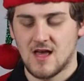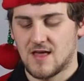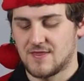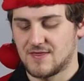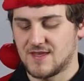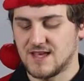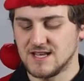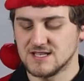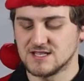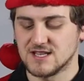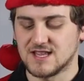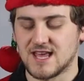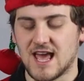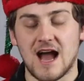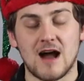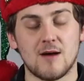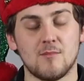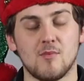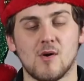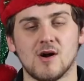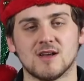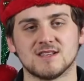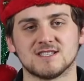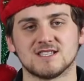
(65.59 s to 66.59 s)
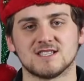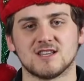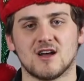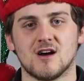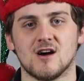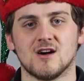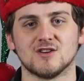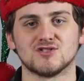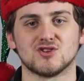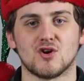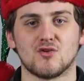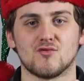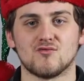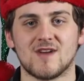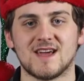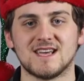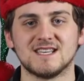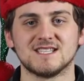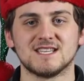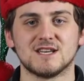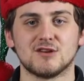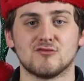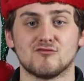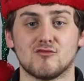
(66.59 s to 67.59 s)
These are the Alpinestars
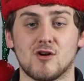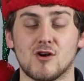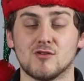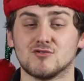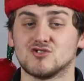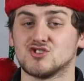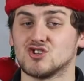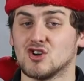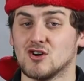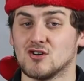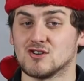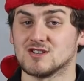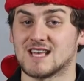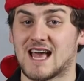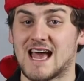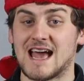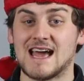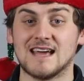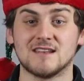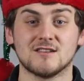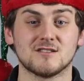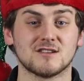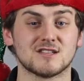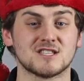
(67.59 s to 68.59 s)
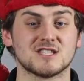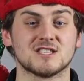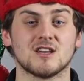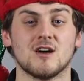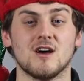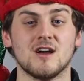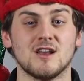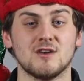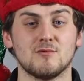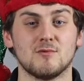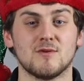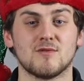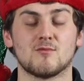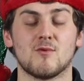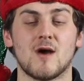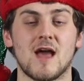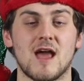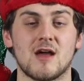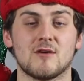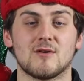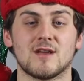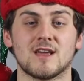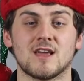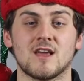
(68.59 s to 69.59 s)
Racing Road socks and are designed with
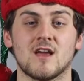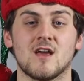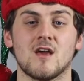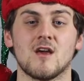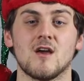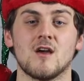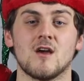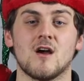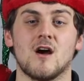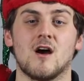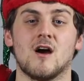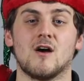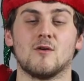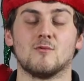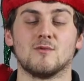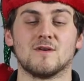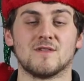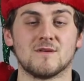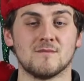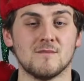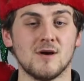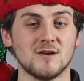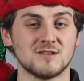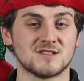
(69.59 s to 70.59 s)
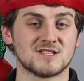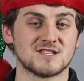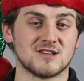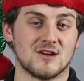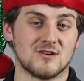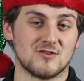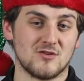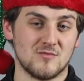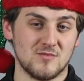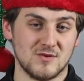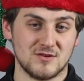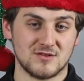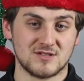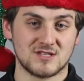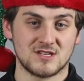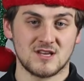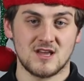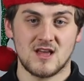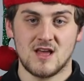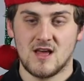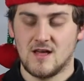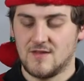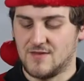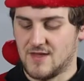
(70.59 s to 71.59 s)
wearing with a motorcycle boots.
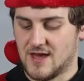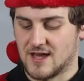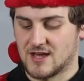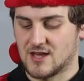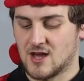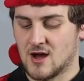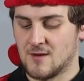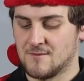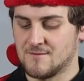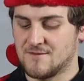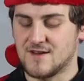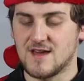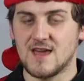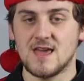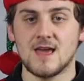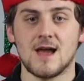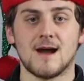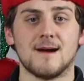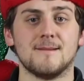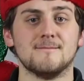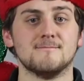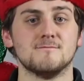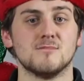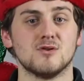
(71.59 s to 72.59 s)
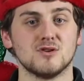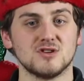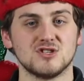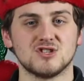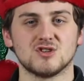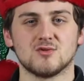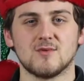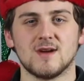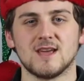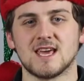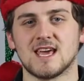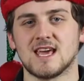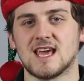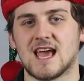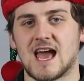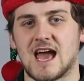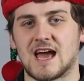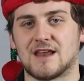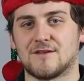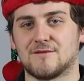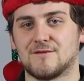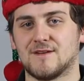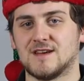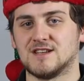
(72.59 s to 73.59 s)
They're comfy, moisture wicking,
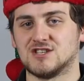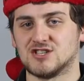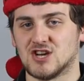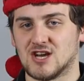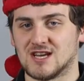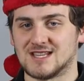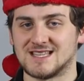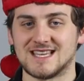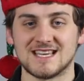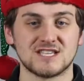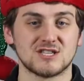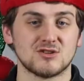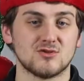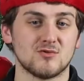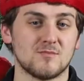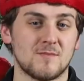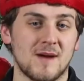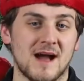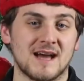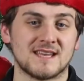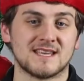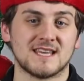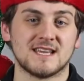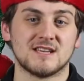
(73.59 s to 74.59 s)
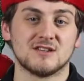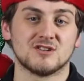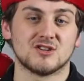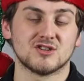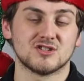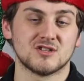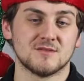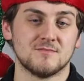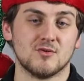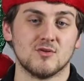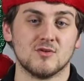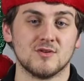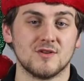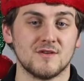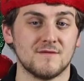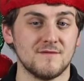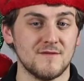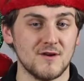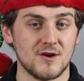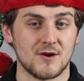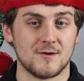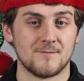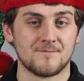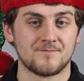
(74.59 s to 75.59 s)
and feature additional padding to support your
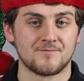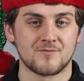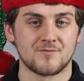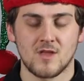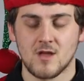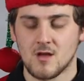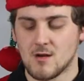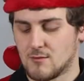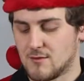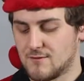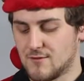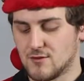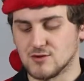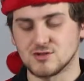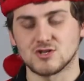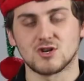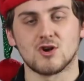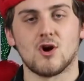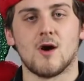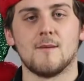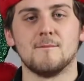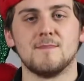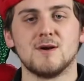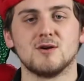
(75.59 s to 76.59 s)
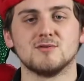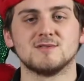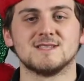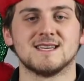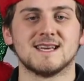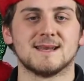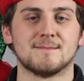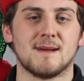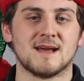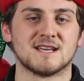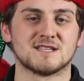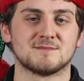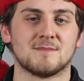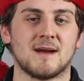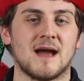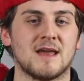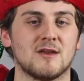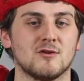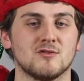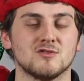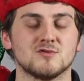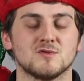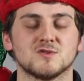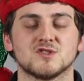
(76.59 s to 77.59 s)
foot. We've also got built-in mesh
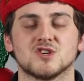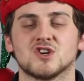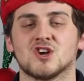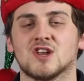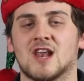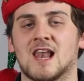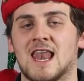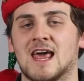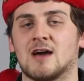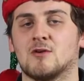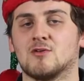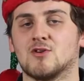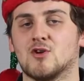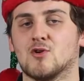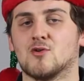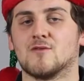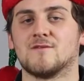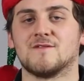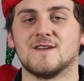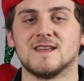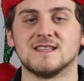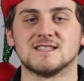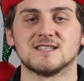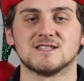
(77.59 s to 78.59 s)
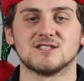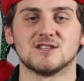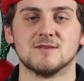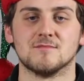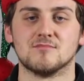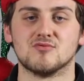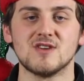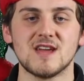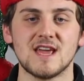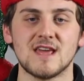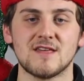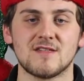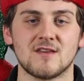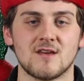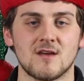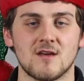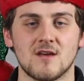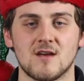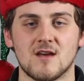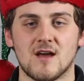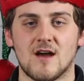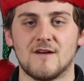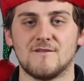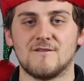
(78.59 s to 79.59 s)
panels which are going to allow your feet to breathe,
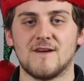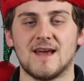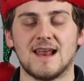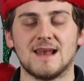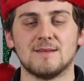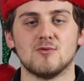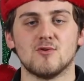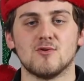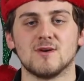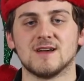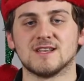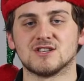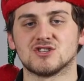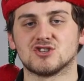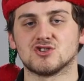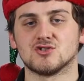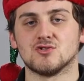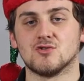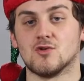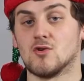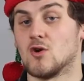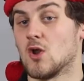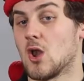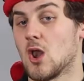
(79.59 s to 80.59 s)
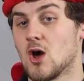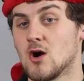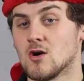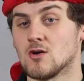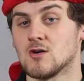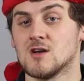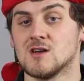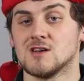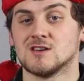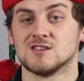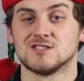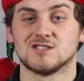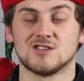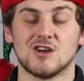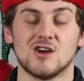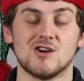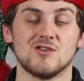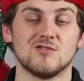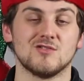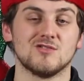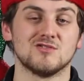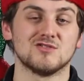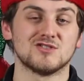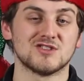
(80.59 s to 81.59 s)
available in short or long, so
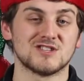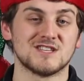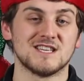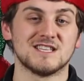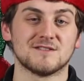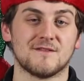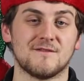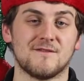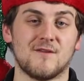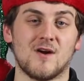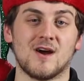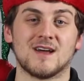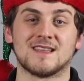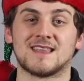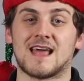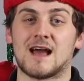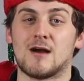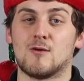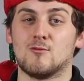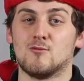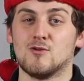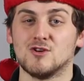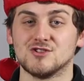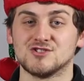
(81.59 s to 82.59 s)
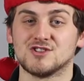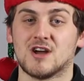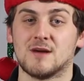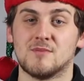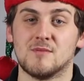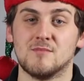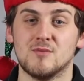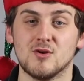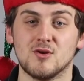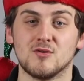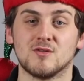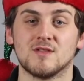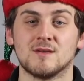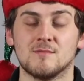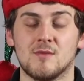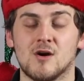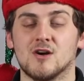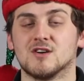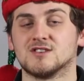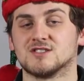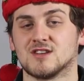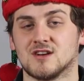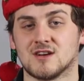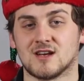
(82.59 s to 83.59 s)
you just need to find out what type of boot the
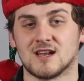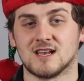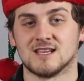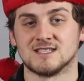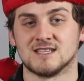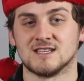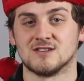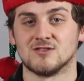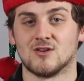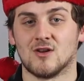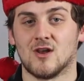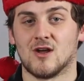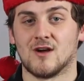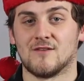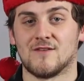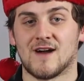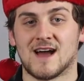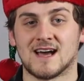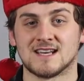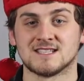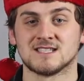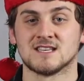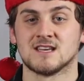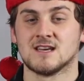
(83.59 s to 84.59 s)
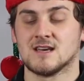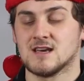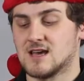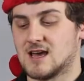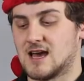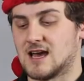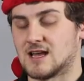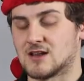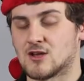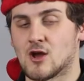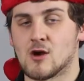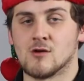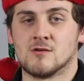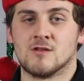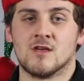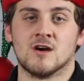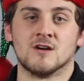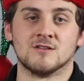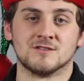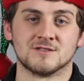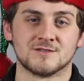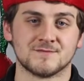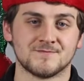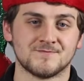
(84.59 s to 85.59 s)
motorcyclist in your life has and go with
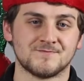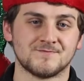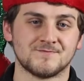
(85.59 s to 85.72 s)
those.